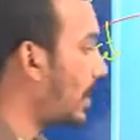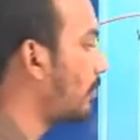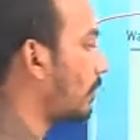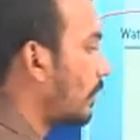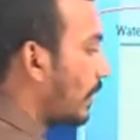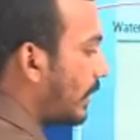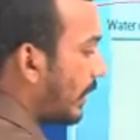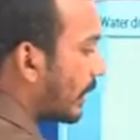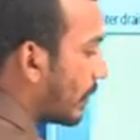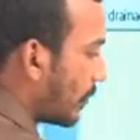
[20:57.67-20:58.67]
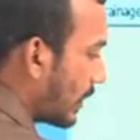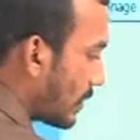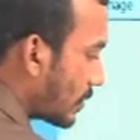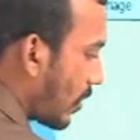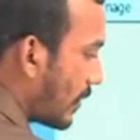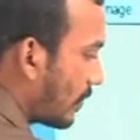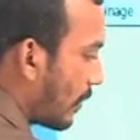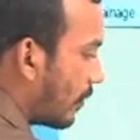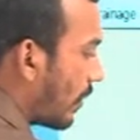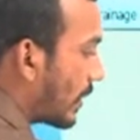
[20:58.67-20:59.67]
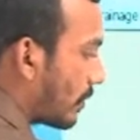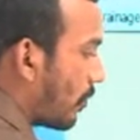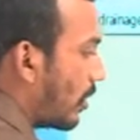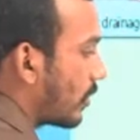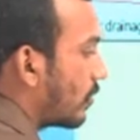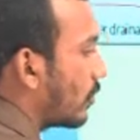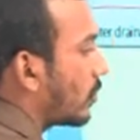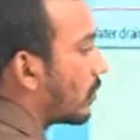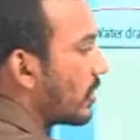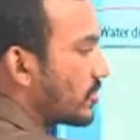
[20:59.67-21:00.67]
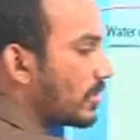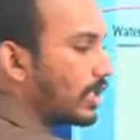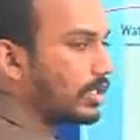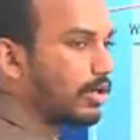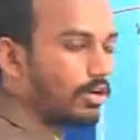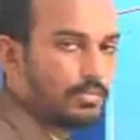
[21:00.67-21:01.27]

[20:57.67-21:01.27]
taken by the soil water molecule to reach the top,